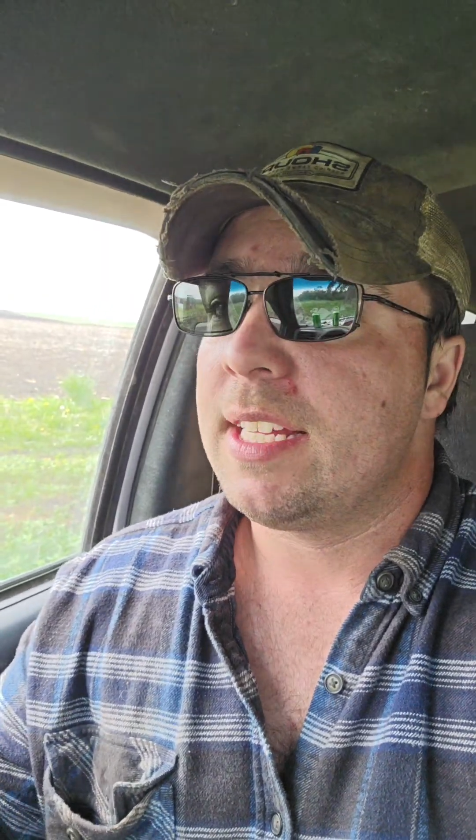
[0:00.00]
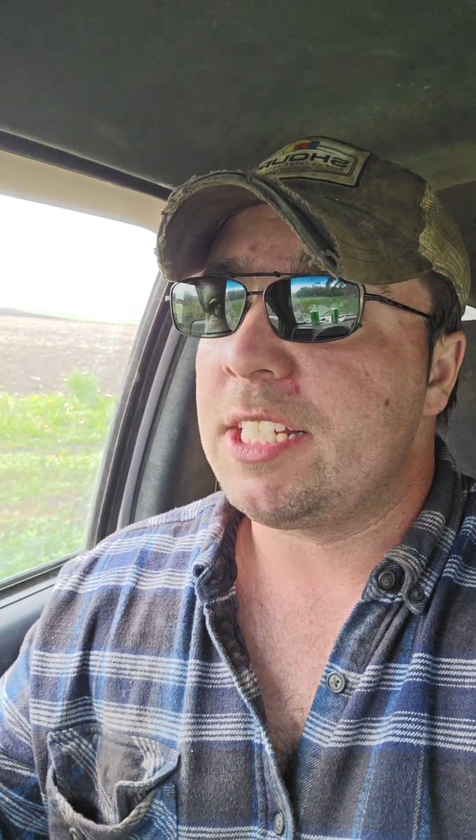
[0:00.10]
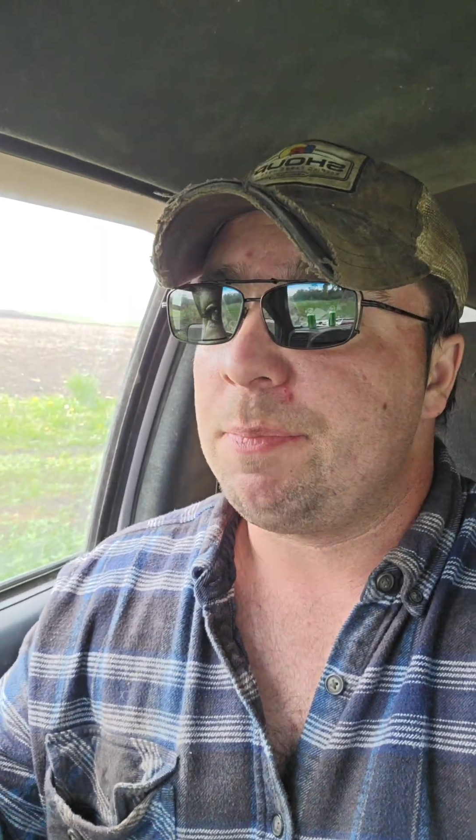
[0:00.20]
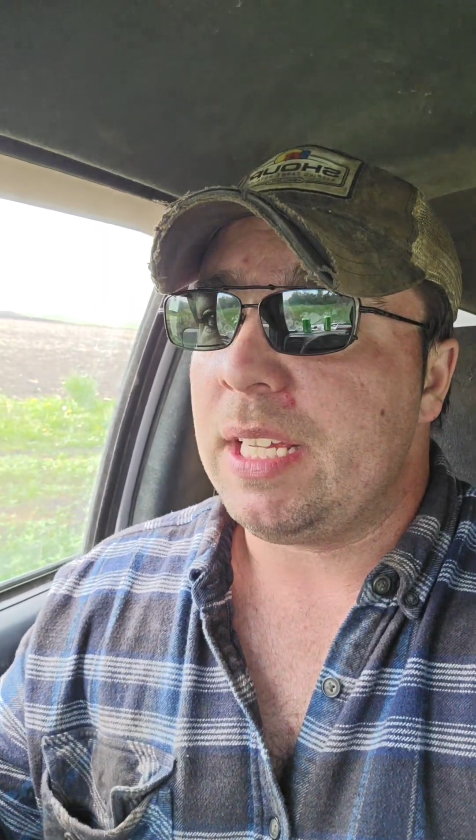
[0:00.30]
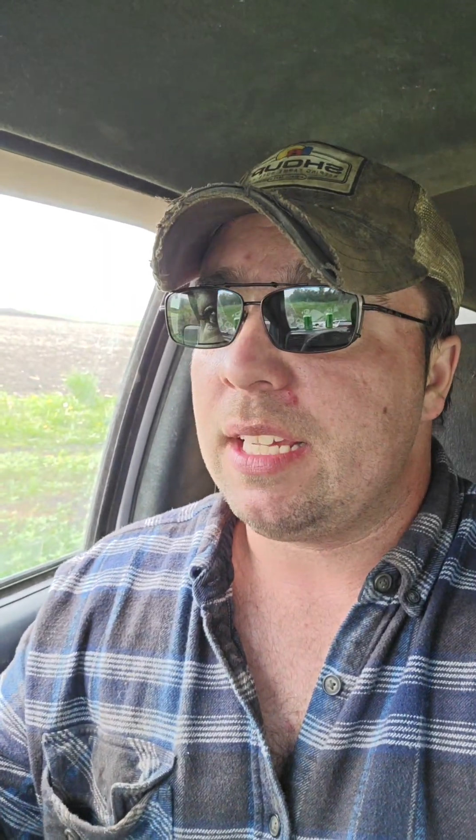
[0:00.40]

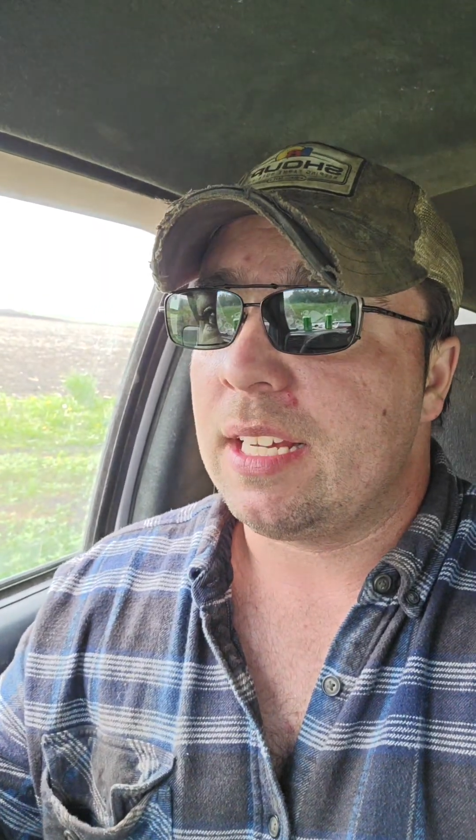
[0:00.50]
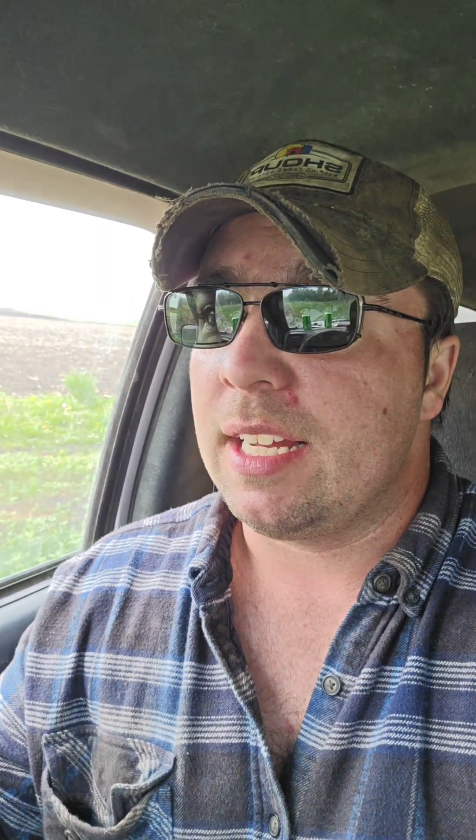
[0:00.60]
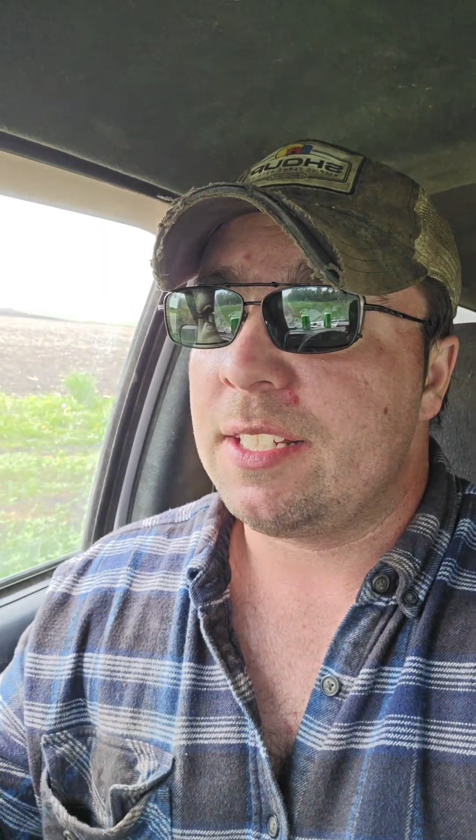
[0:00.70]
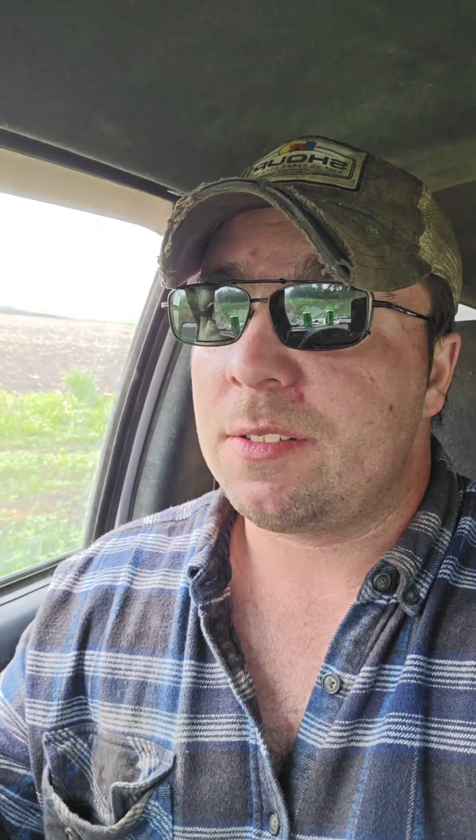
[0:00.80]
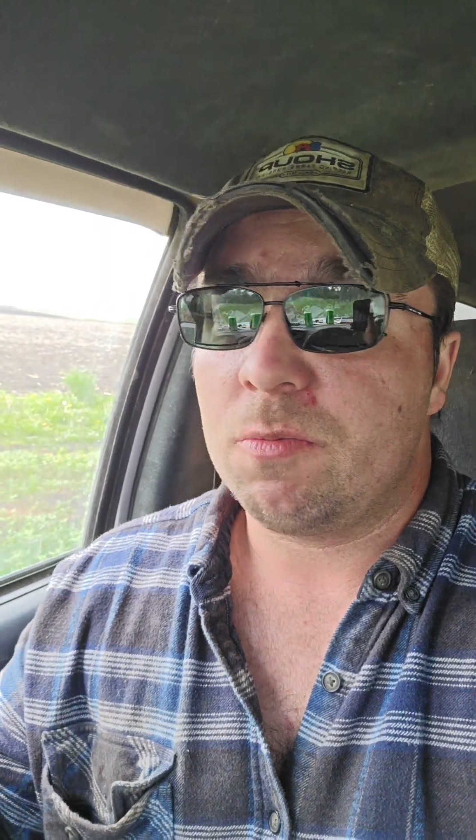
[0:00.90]
is
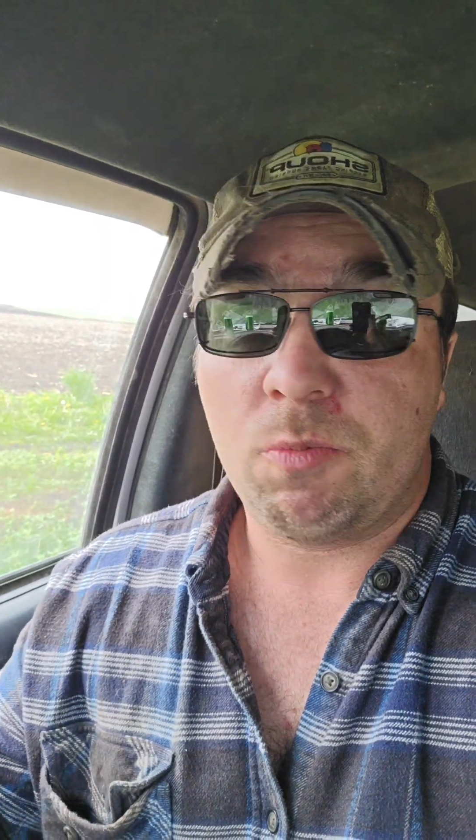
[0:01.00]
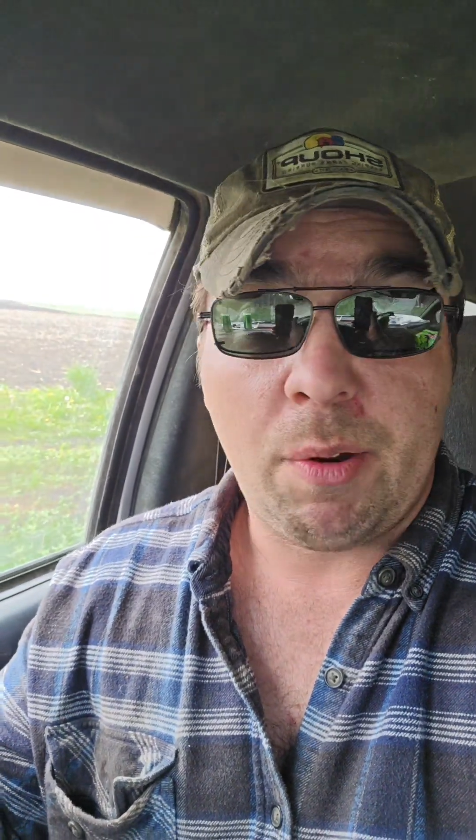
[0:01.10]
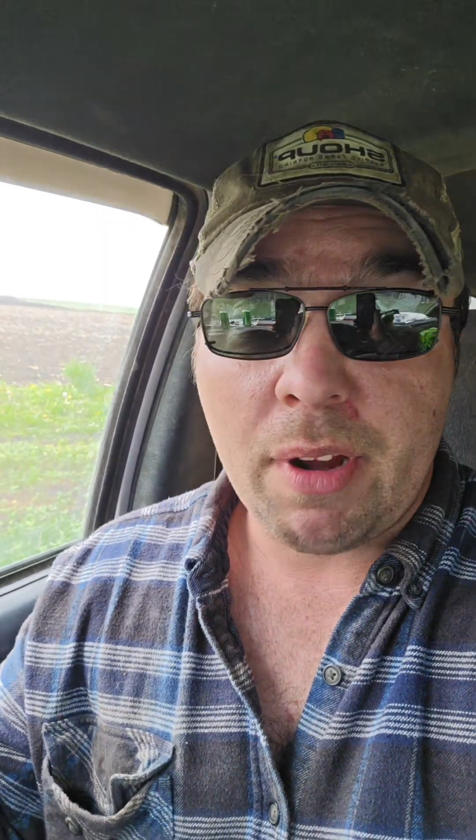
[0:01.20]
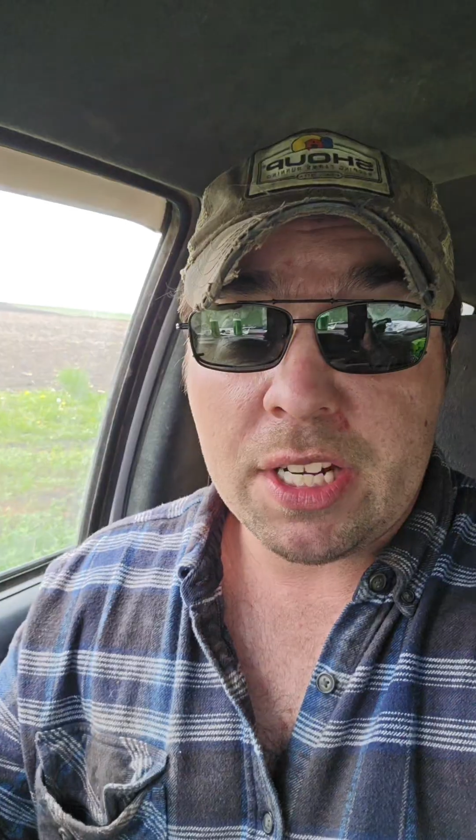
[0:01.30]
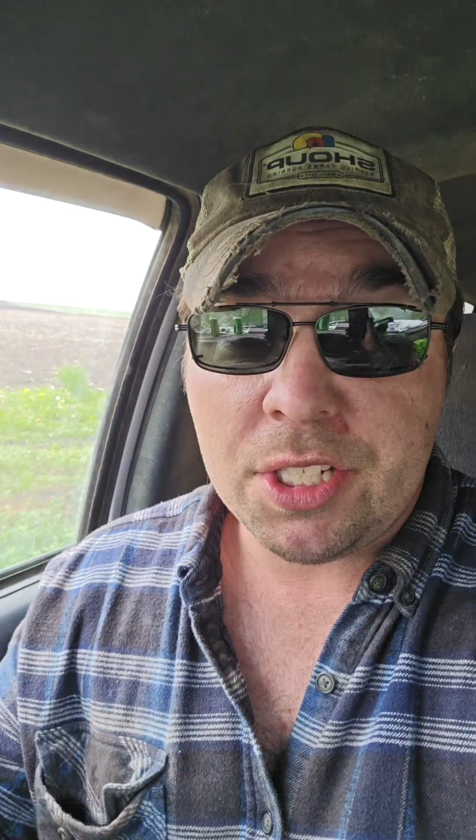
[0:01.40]
because
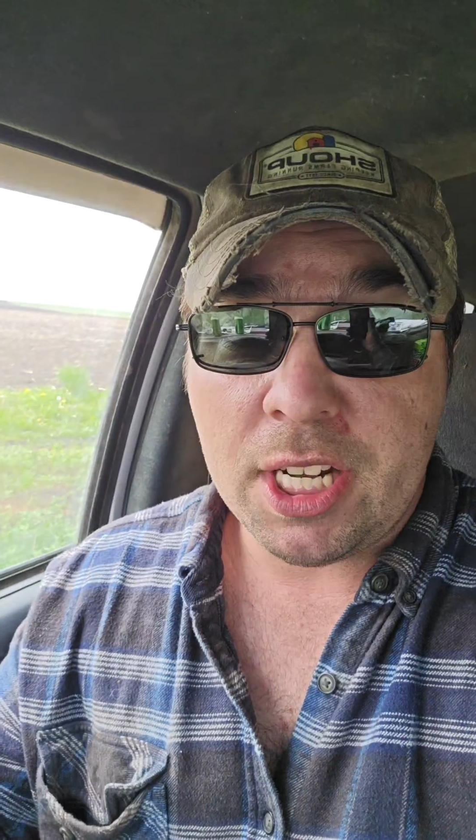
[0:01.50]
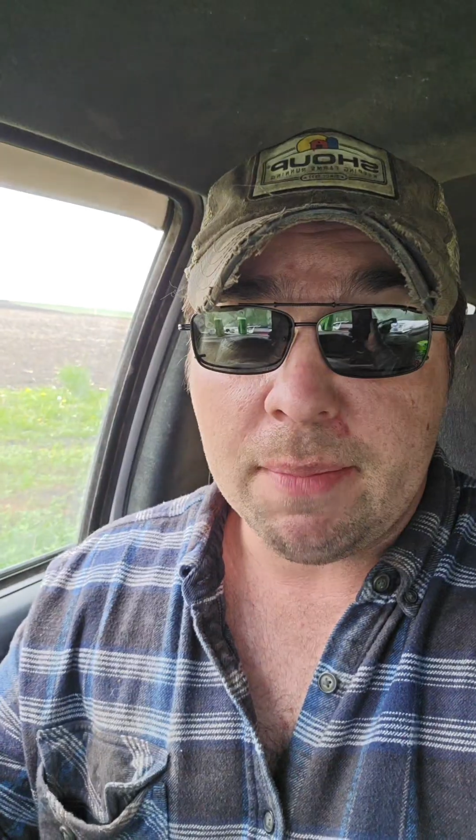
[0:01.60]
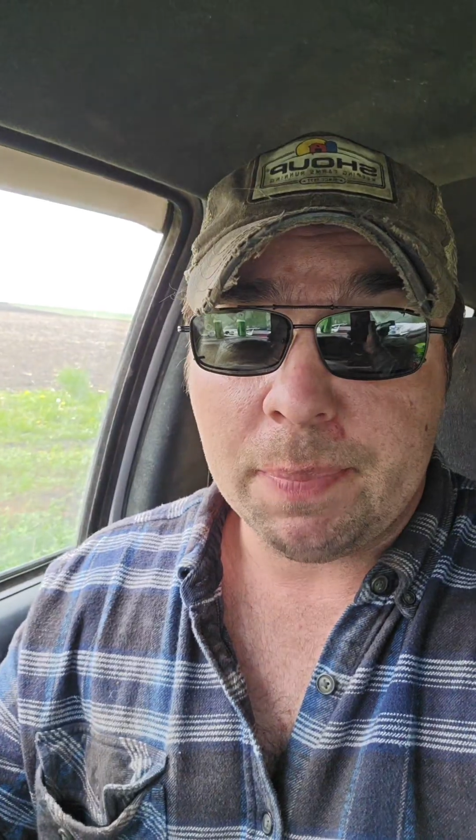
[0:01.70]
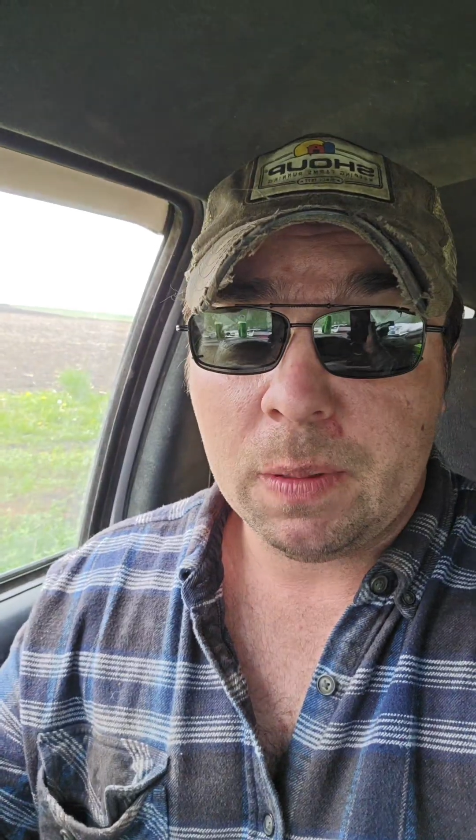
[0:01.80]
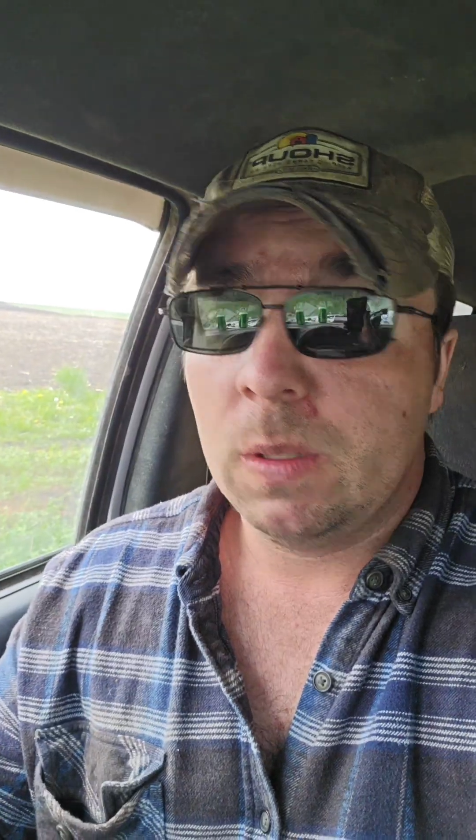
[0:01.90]
we raise
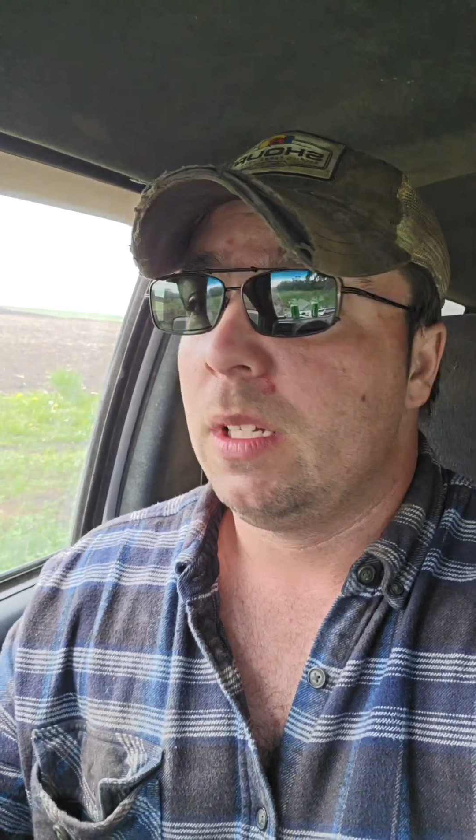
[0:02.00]
sheep,